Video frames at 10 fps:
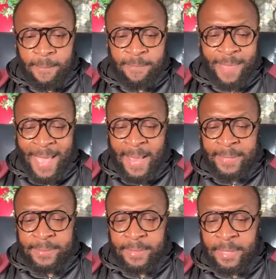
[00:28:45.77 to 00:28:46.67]

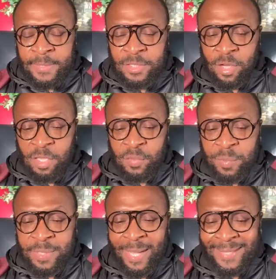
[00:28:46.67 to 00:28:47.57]
that it starts
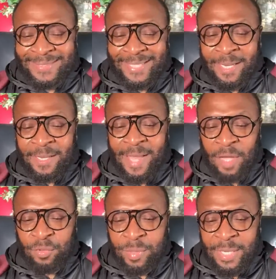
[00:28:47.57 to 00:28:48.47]
with constant
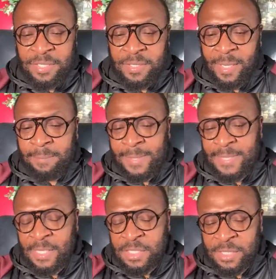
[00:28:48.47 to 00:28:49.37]
indoctrination that
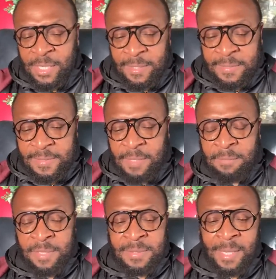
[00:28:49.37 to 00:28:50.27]
miseducates and
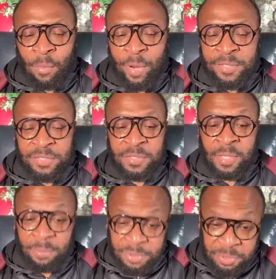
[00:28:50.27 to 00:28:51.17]
misdirection.
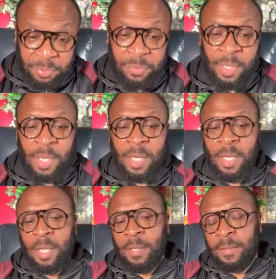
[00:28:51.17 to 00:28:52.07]
Number two,
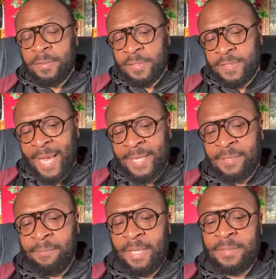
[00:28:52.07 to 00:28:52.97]

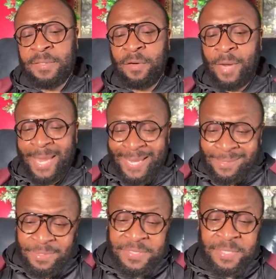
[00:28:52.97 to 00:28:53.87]
society makes her hate
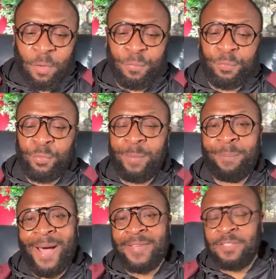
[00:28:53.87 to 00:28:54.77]
herself through
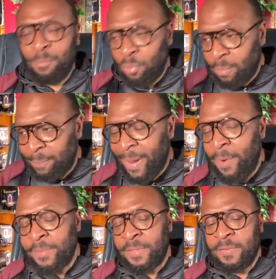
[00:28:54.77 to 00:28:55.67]
impossible
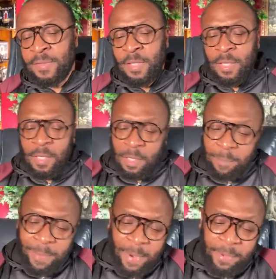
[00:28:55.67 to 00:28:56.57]
comparisons,
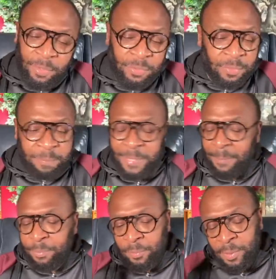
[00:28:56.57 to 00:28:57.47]
comparing you to
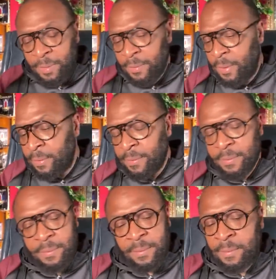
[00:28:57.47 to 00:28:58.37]
people and, and,
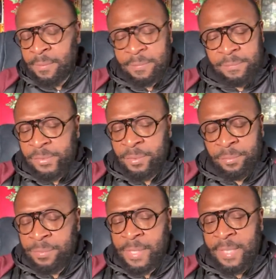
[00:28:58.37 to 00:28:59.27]
and you
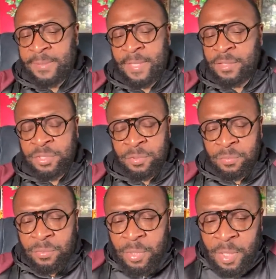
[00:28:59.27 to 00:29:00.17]
know things that you